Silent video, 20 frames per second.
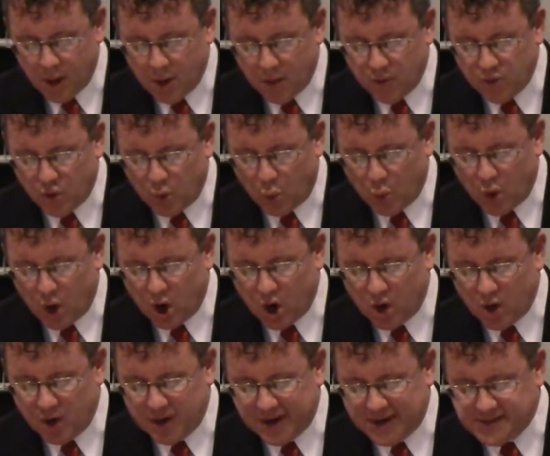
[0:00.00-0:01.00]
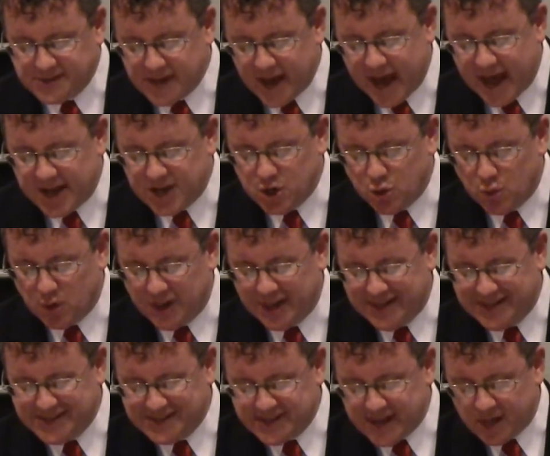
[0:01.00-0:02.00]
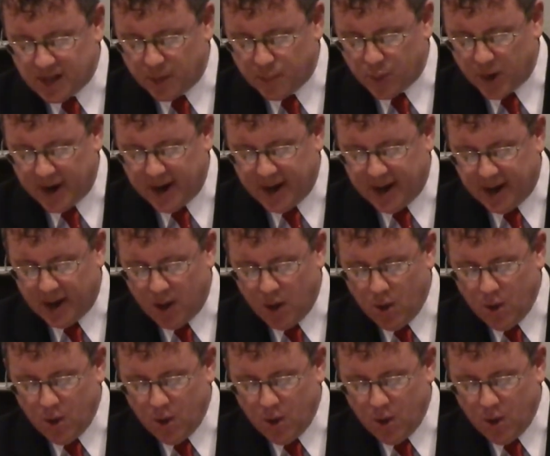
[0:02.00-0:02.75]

The world is annually celebrating